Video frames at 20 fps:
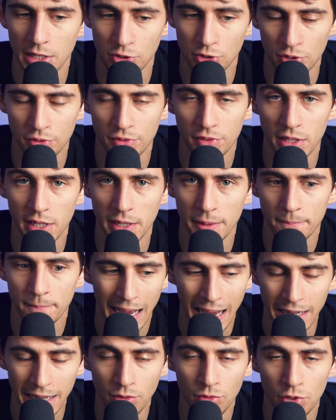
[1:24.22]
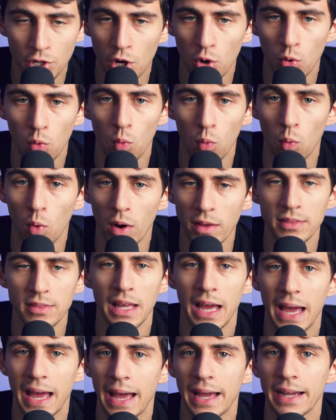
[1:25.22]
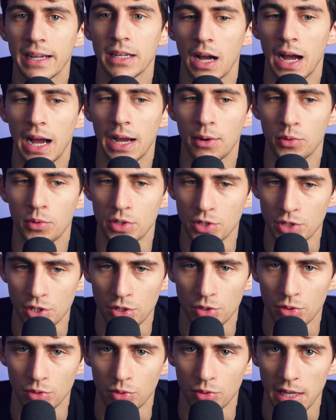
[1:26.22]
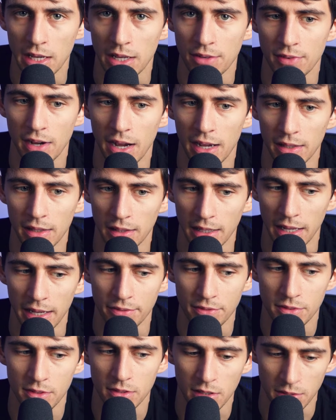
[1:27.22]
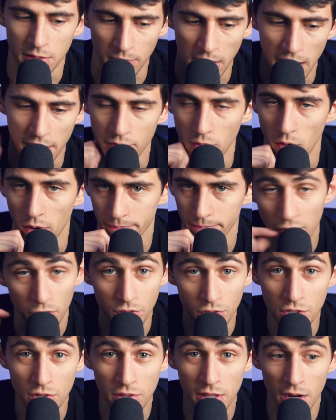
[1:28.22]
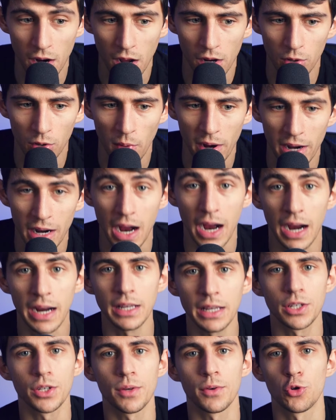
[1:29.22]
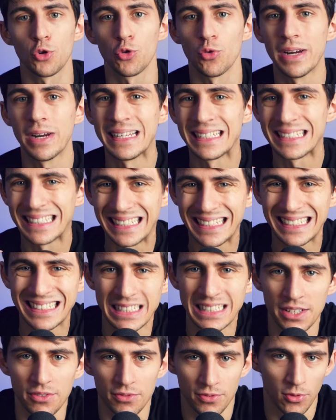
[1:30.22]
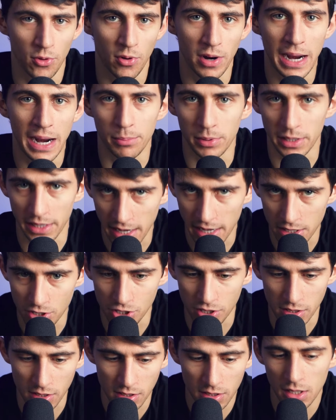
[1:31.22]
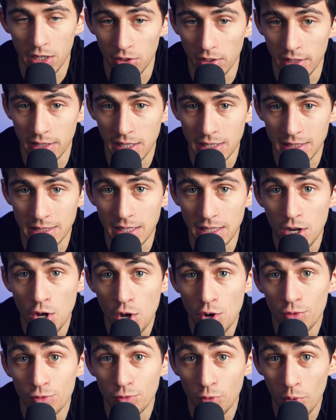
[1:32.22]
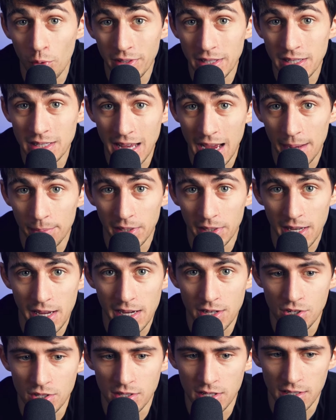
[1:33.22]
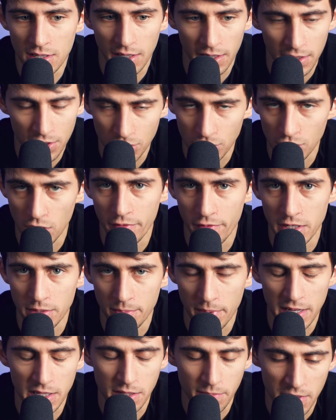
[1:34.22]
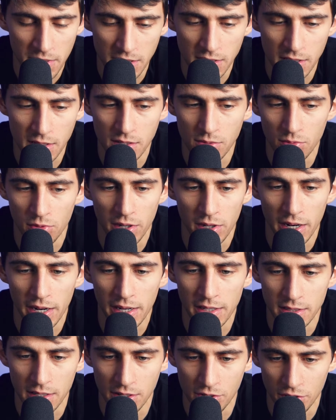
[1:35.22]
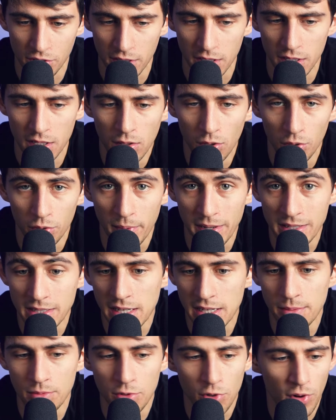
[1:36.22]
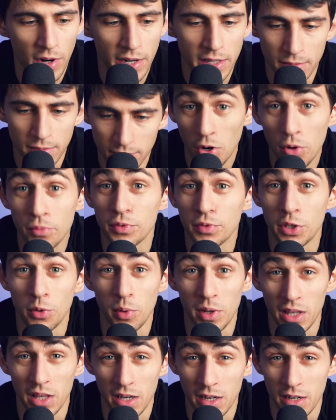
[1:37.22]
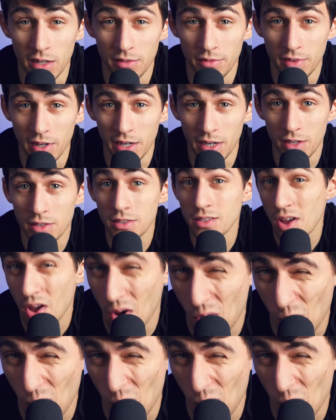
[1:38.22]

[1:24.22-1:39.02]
that truthfully, I don't know what the heck I would do if I left this platform. For those of you that are unaware, I create content for applications. I create content for these applications as like a service-based business where I essentially, along with my team, create hopefully well-edited videos,